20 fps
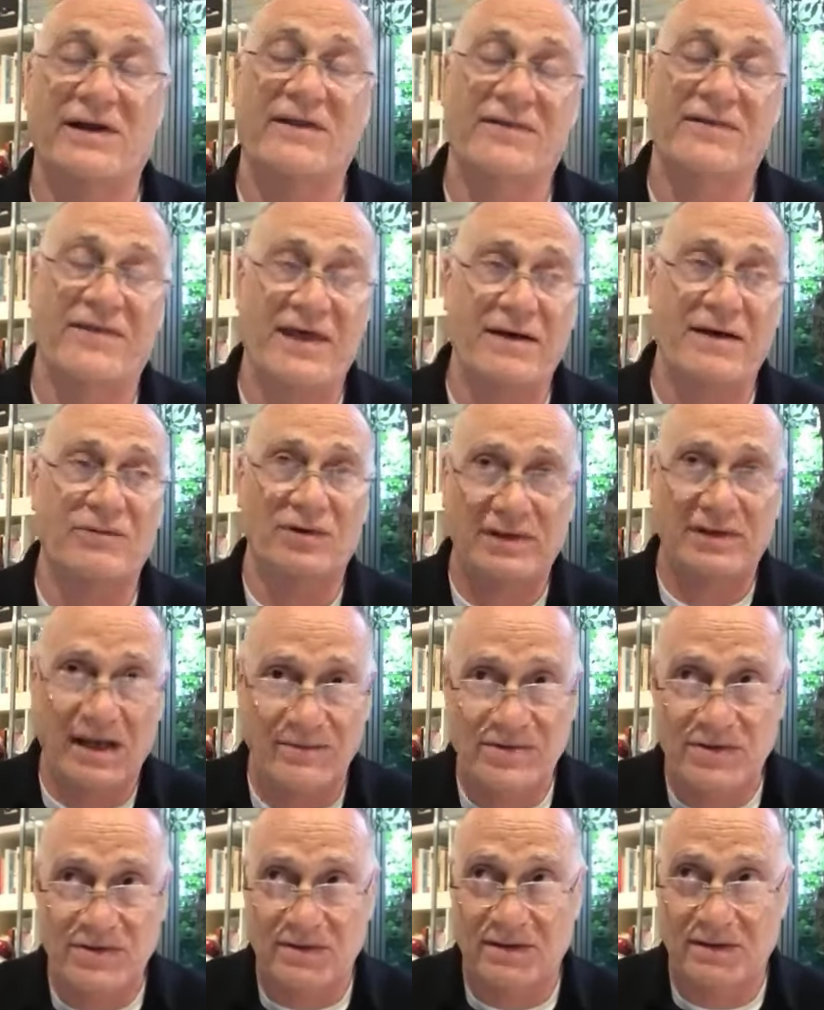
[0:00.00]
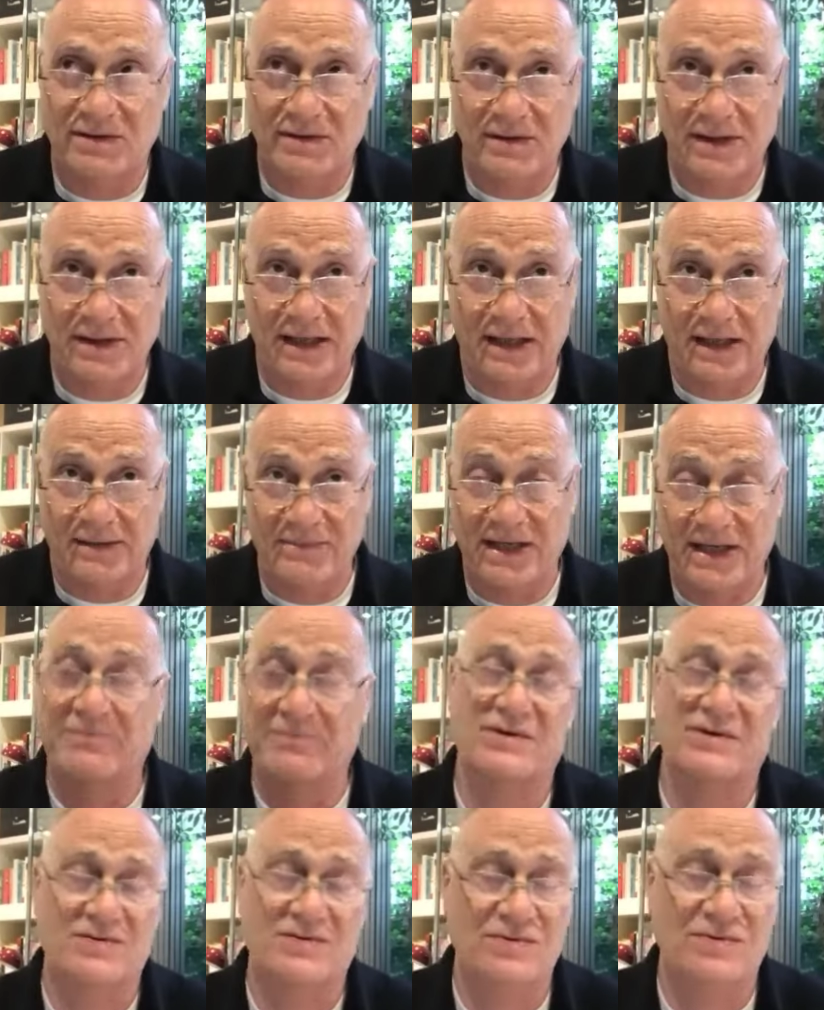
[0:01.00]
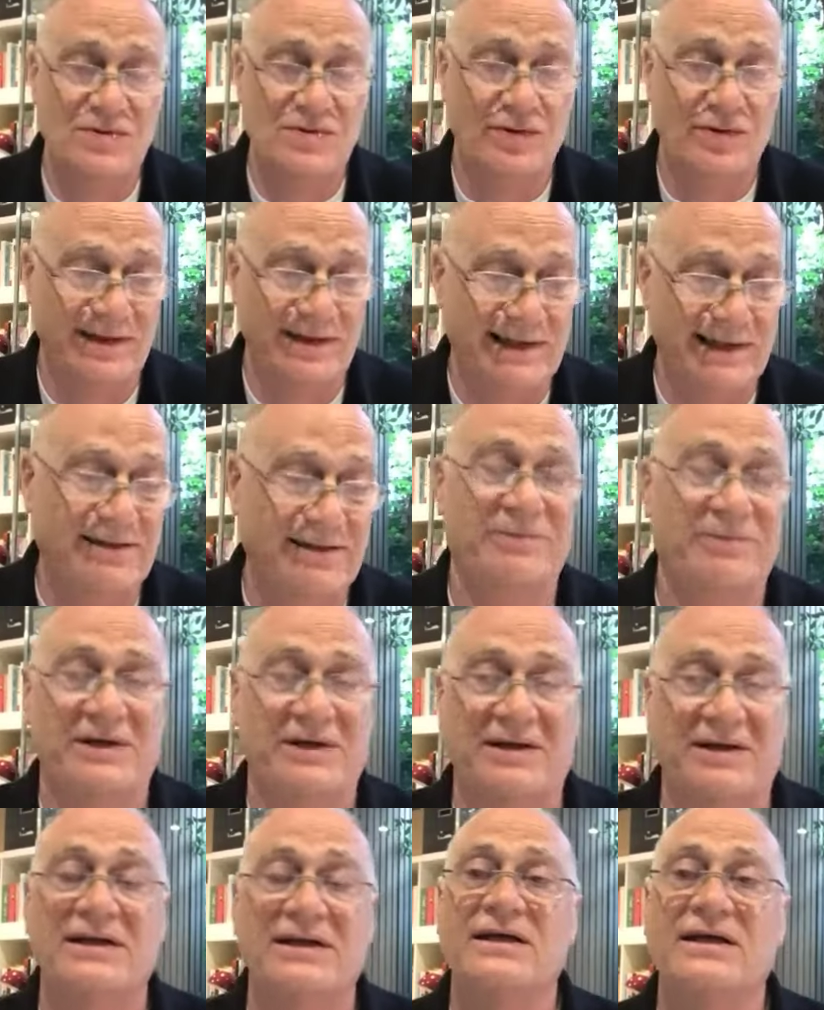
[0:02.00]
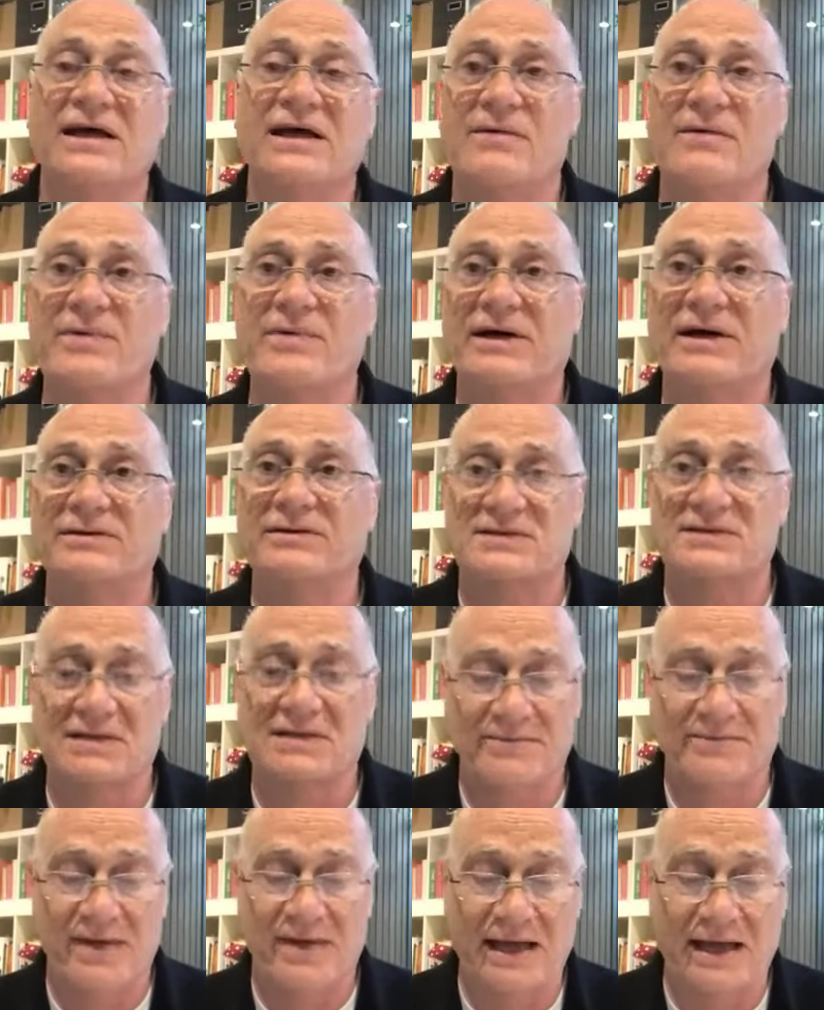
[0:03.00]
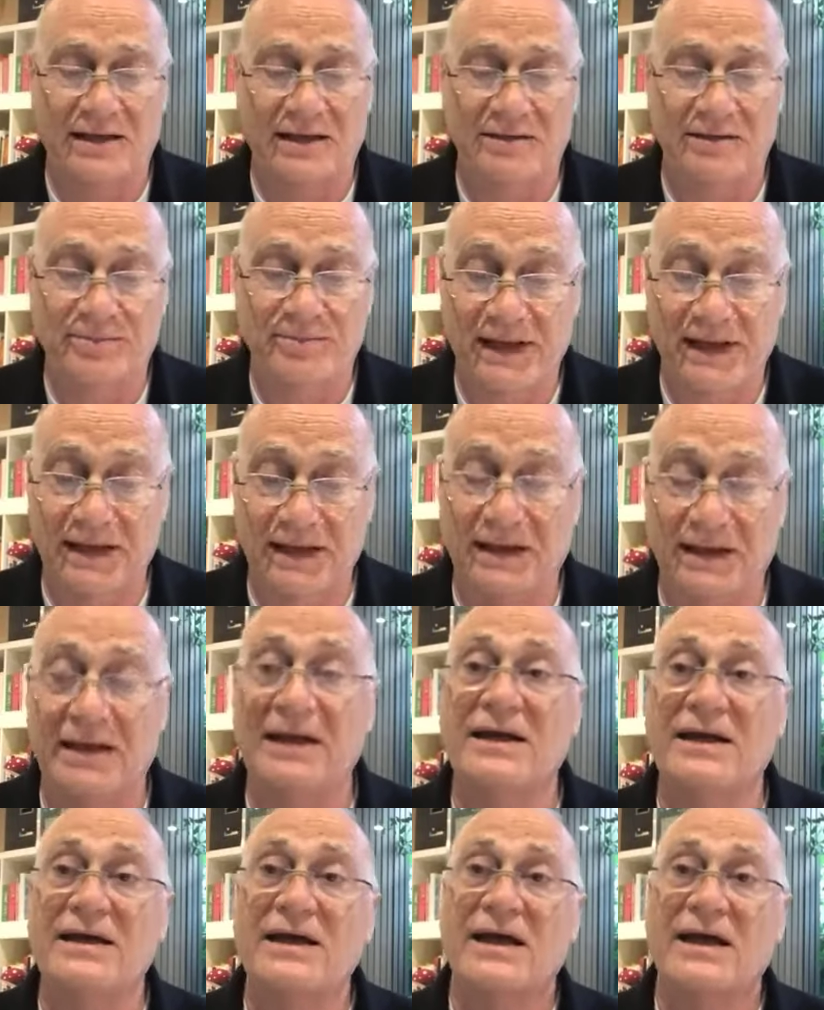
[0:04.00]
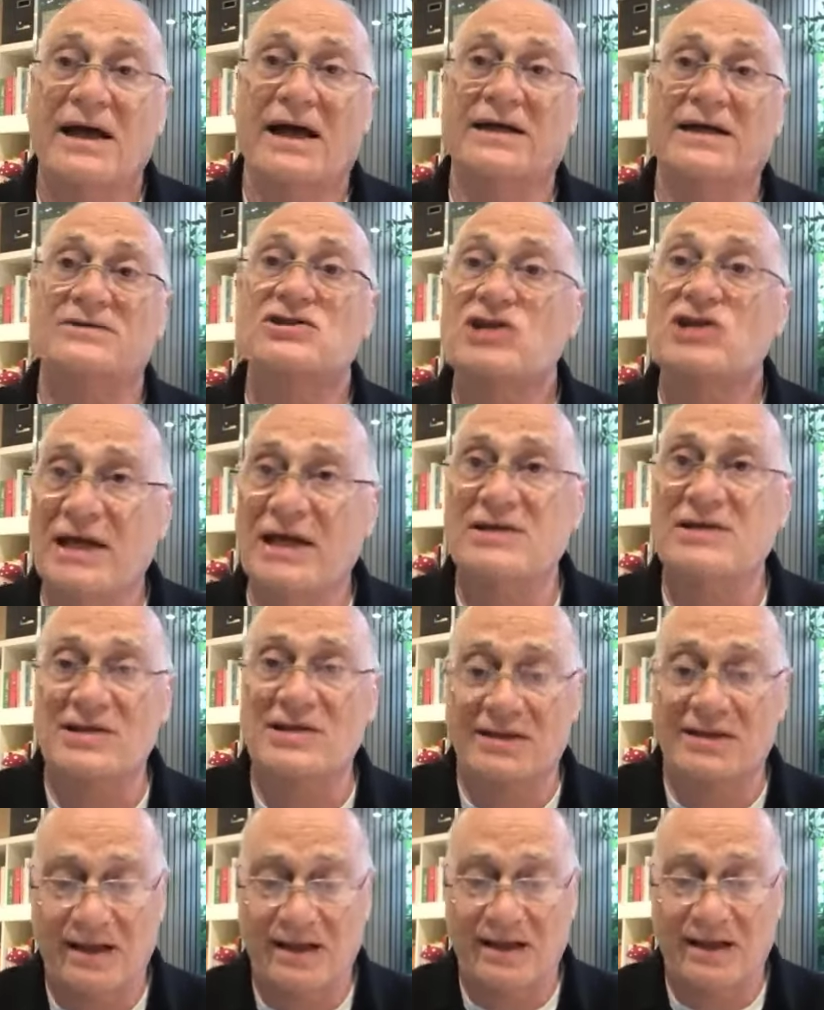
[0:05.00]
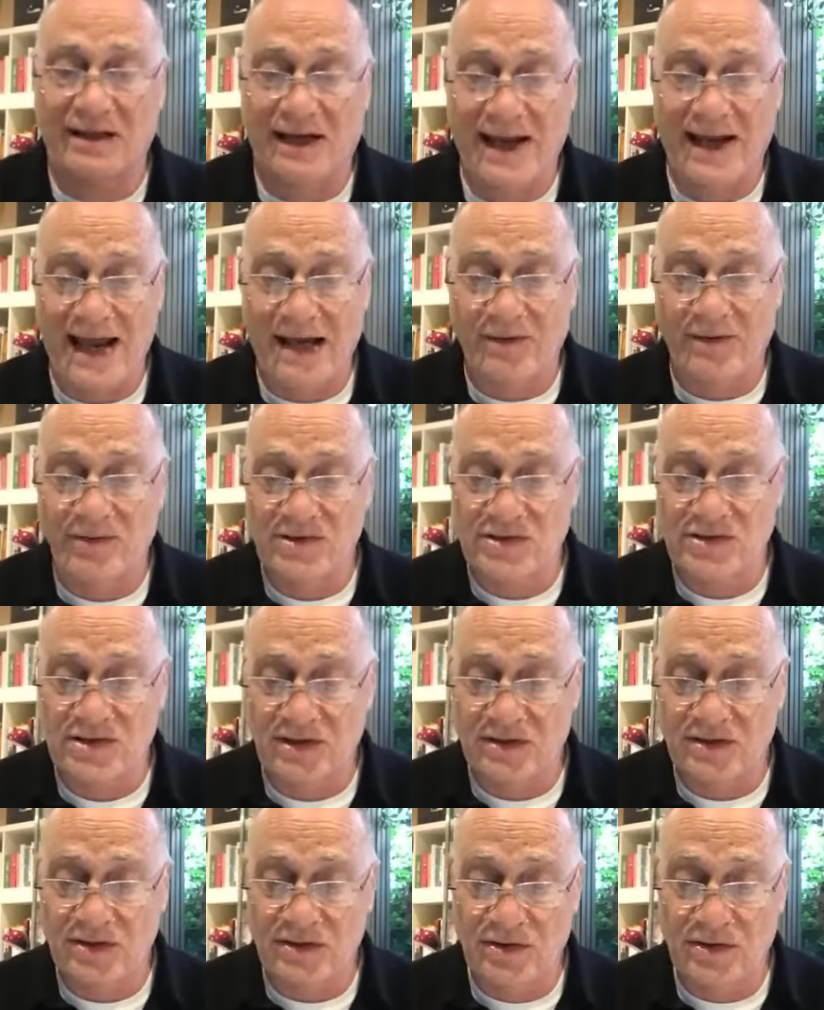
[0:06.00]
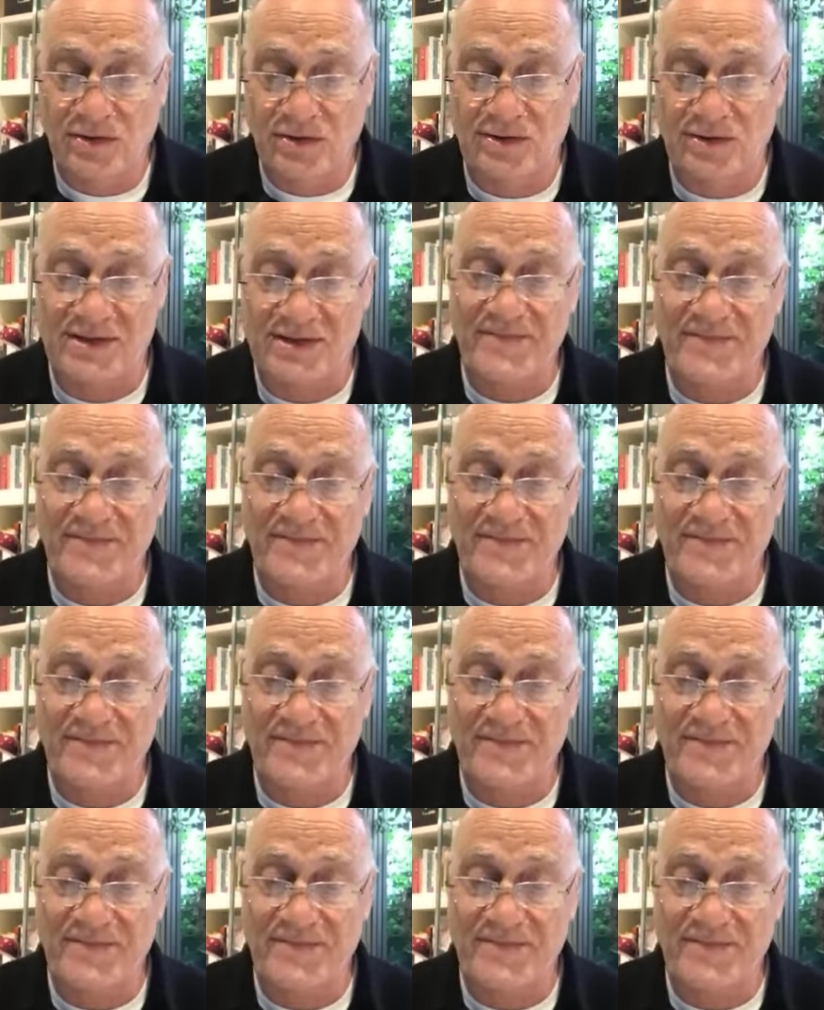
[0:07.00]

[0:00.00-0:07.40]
And that will come to in a minute, because we'll talk a little bit about NLP and changing the language that you use.